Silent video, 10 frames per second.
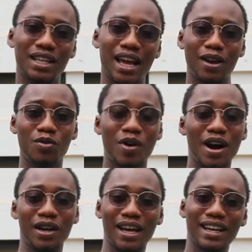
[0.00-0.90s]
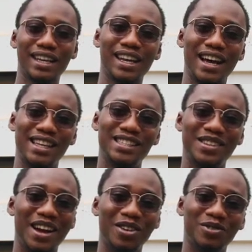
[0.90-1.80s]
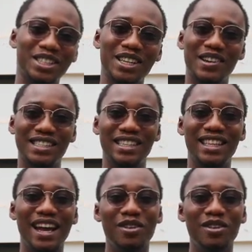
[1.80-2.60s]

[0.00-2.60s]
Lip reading: They're like, wow, that class. I wish I was in there.